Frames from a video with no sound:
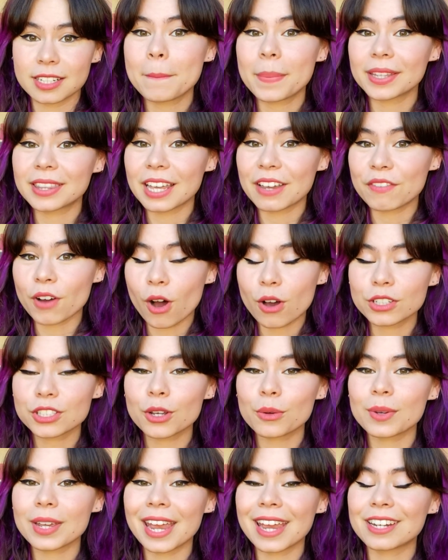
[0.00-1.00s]
but they've
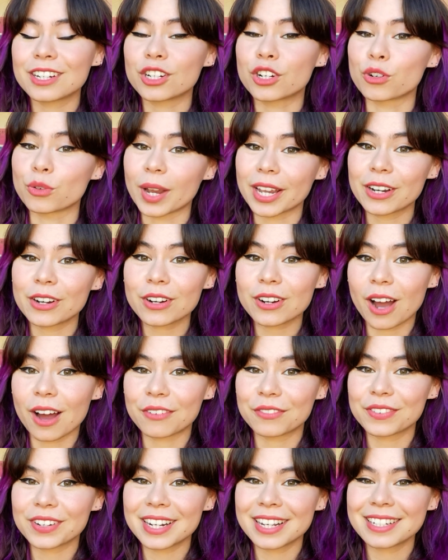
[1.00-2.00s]
also gained greater
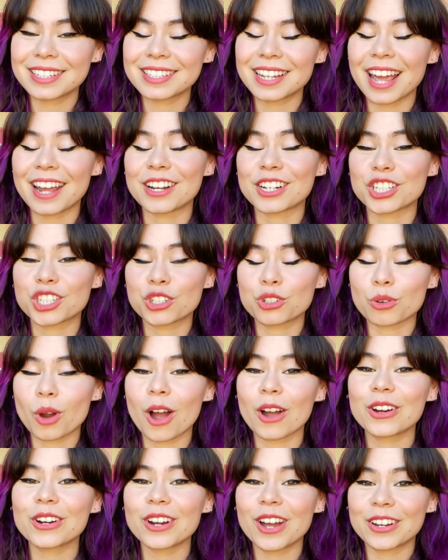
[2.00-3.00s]
confidence and a
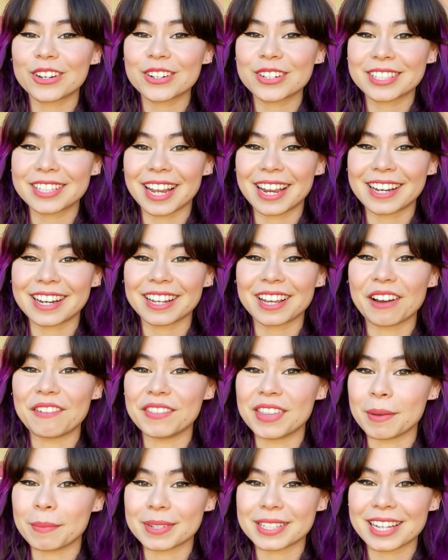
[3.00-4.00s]
stronger understanding of
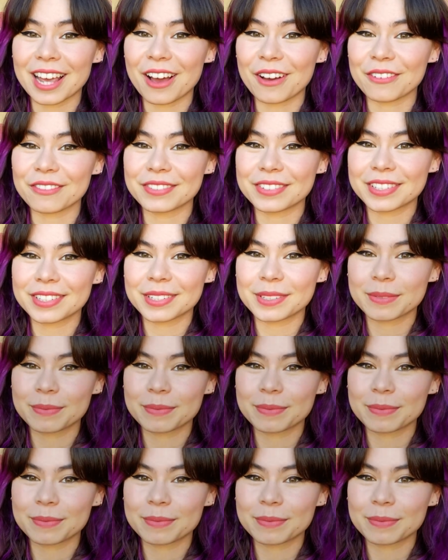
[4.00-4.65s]
themselves.